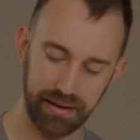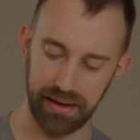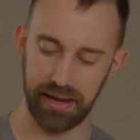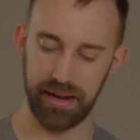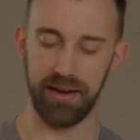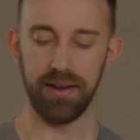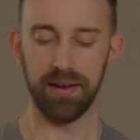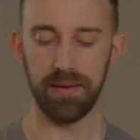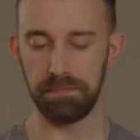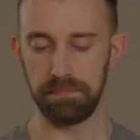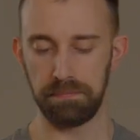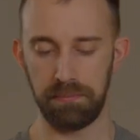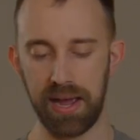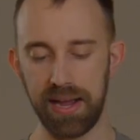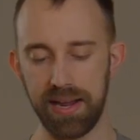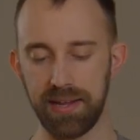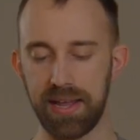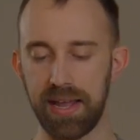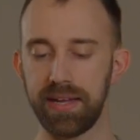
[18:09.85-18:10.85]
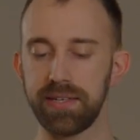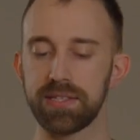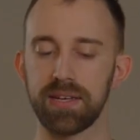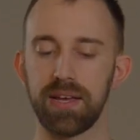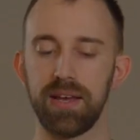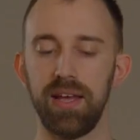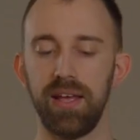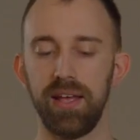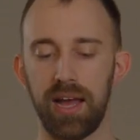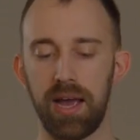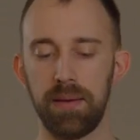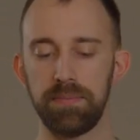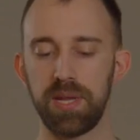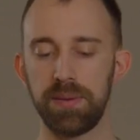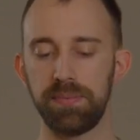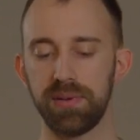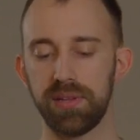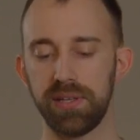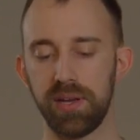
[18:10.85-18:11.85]
In my case, I'm
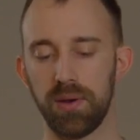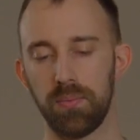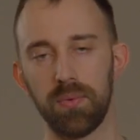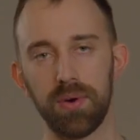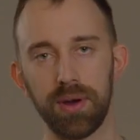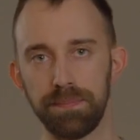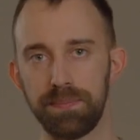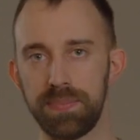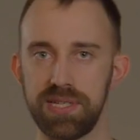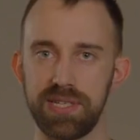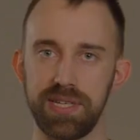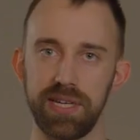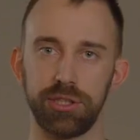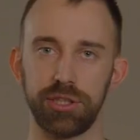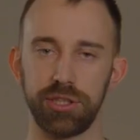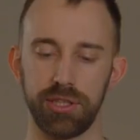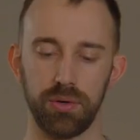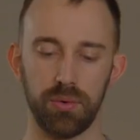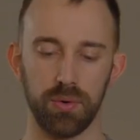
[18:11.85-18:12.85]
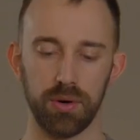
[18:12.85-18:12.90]
typically a 1 position